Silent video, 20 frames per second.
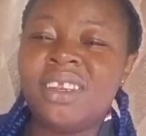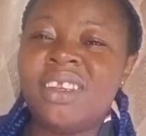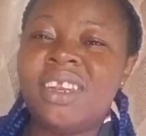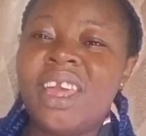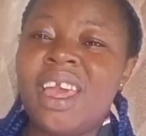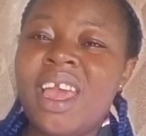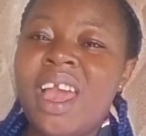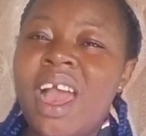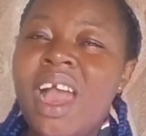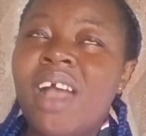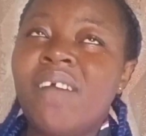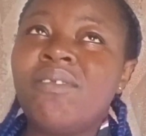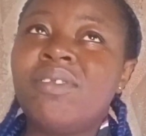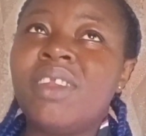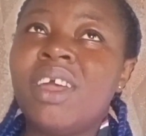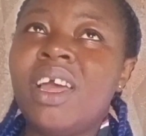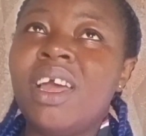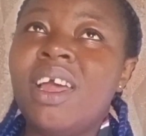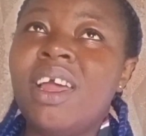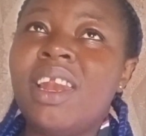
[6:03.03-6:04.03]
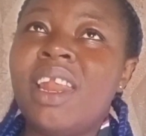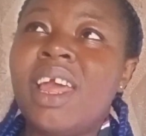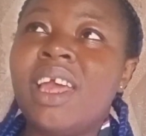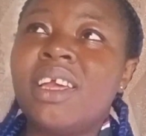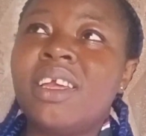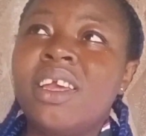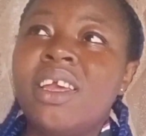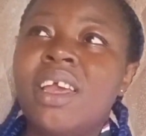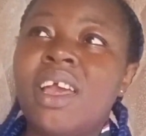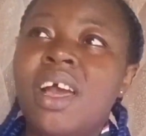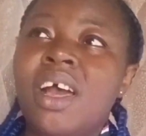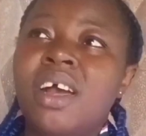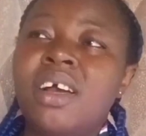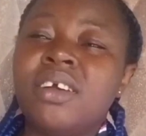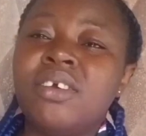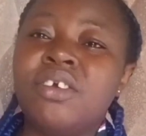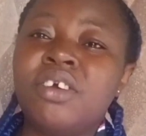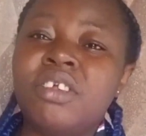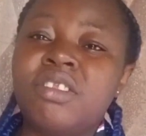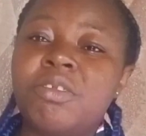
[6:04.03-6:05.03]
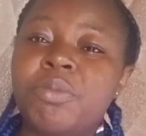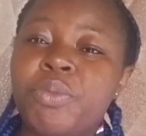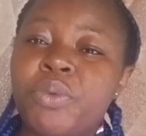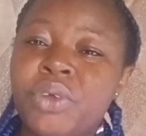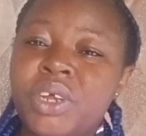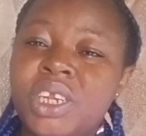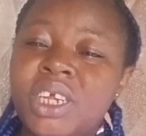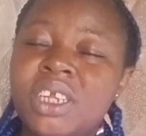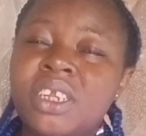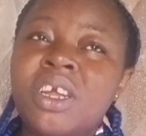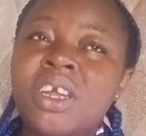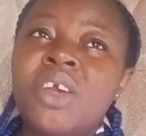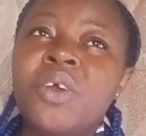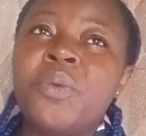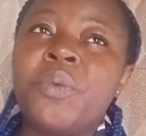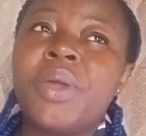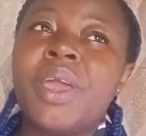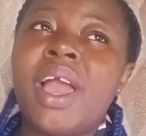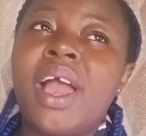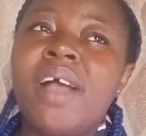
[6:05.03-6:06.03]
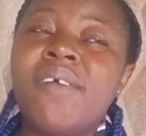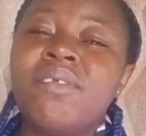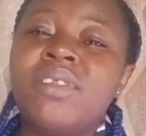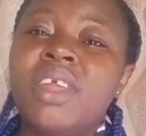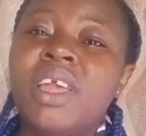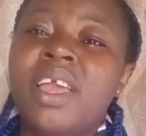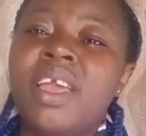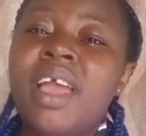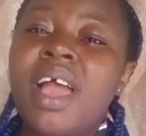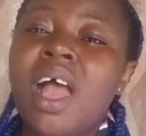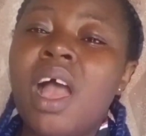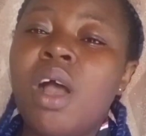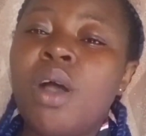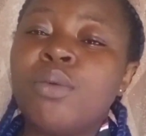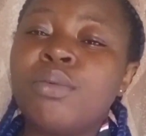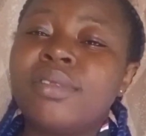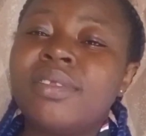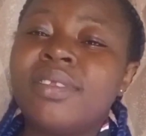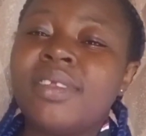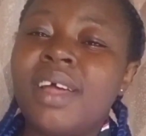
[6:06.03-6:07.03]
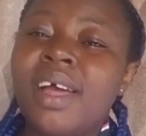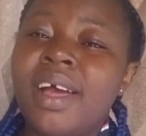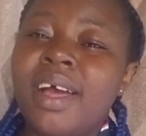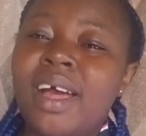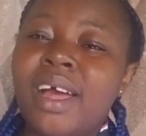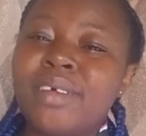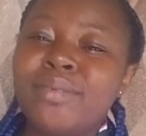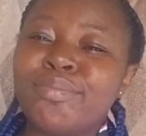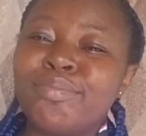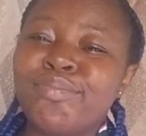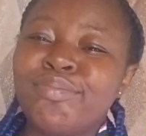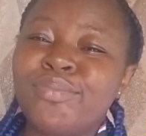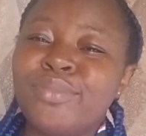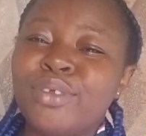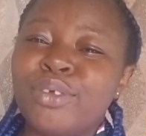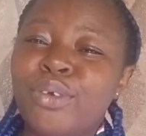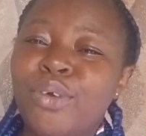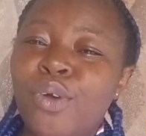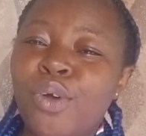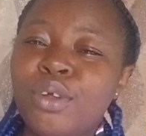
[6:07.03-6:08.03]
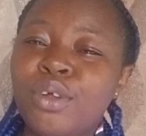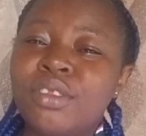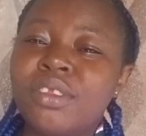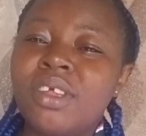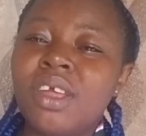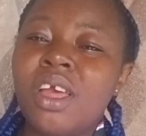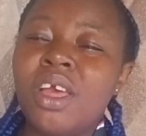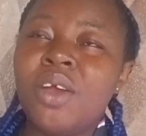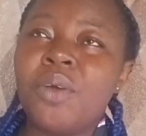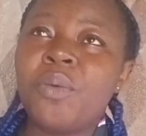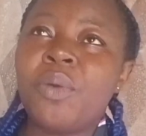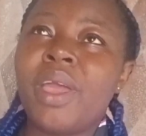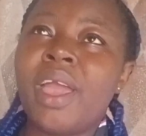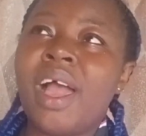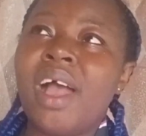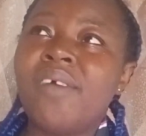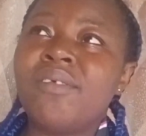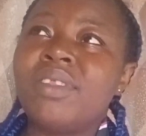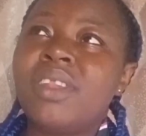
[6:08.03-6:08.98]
They have the goat breeding. We have the Hausa goat, we have